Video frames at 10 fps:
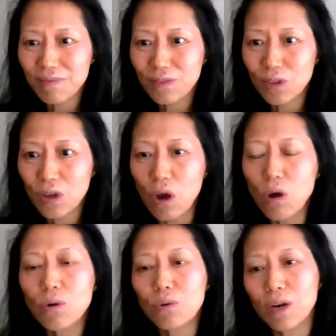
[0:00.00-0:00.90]

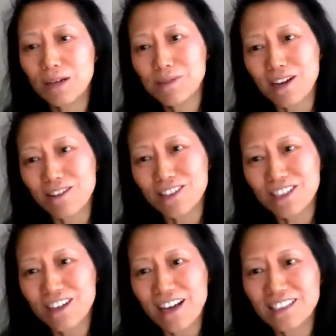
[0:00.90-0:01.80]
Oh, I'm sorry to
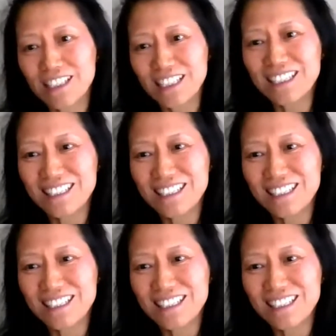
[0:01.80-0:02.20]
hear that, Lee.